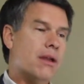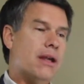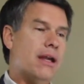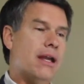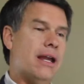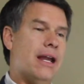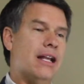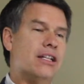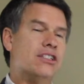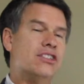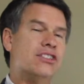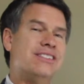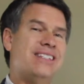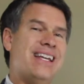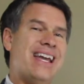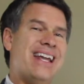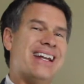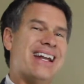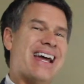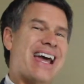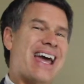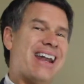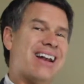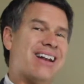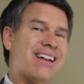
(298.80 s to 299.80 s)
It's
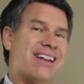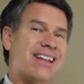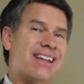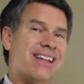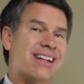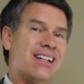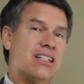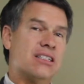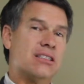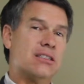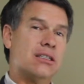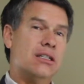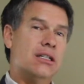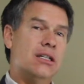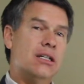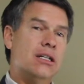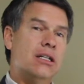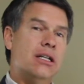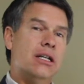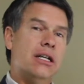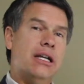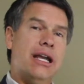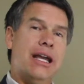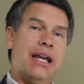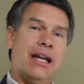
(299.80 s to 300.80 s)
data analytics.
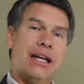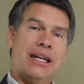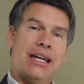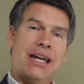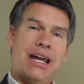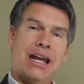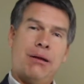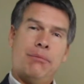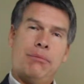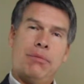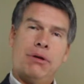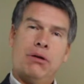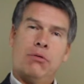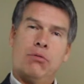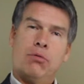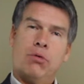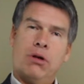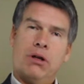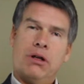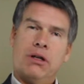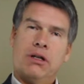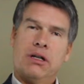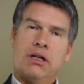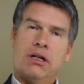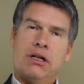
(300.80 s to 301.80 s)
It can be
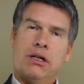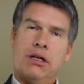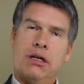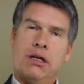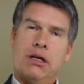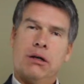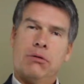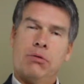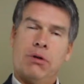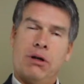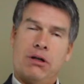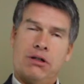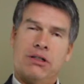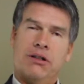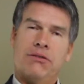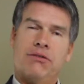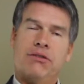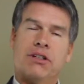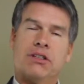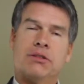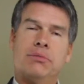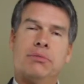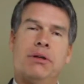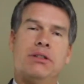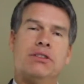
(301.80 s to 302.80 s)
really relatively
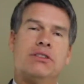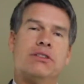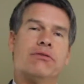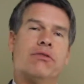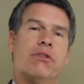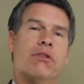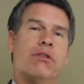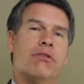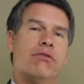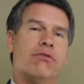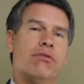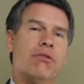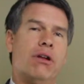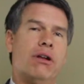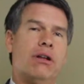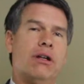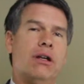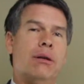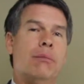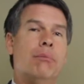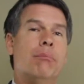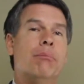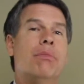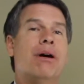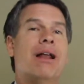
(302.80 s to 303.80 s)
expensive on the front
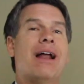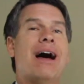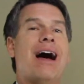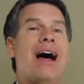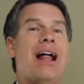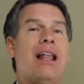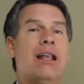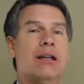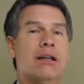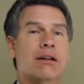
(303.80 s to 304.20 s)
end, but highly